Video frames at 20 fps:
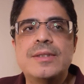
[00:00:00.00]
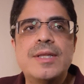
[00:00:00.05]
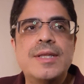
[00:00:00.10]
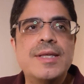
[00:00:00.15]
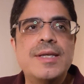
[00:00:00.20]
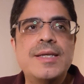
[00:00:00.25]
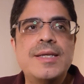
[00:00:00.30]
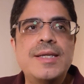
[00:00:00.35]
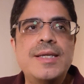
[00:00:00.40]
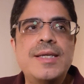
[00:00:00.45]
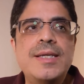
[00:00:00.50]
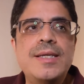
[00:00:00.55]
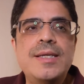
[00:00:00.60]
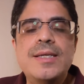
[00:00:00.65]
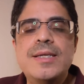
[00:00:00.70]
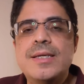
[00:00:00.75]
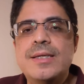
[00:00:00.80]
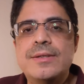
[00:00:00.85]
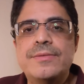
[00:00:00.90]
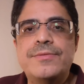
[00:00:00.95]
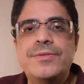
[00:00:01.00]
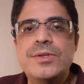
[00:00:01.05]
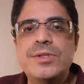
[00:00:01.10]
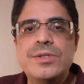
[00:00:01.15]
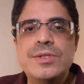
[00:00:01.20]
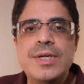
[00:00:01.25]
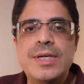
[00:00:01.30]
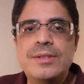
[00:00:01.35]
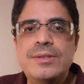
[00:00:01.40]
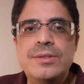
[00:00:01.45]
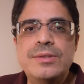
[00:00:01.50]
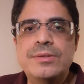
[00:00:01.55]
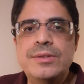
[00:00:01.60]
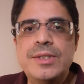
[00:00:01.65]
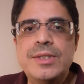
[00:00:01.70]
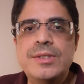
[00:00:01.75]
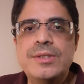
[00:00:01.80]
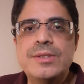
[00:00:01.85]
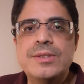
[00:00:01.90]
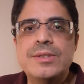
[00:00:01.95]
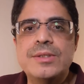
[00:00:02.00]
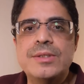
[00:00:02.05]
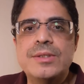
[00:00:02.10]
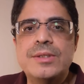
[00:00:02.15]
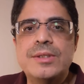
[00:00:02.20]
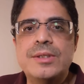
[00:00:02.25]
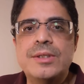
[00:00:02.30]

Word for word: the need for gentleness